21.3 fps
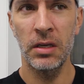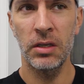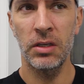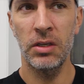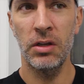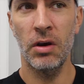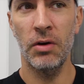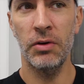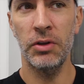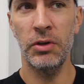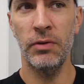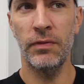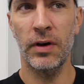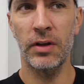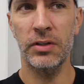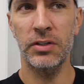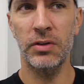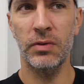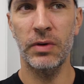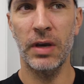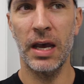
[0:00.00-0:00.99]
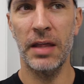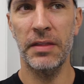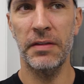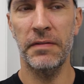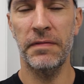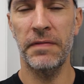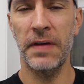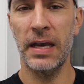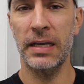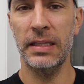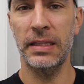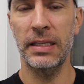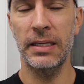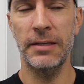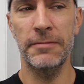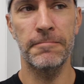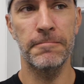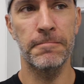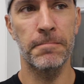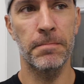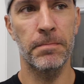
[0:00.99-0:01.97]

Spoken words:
You know, you've also got the fact that,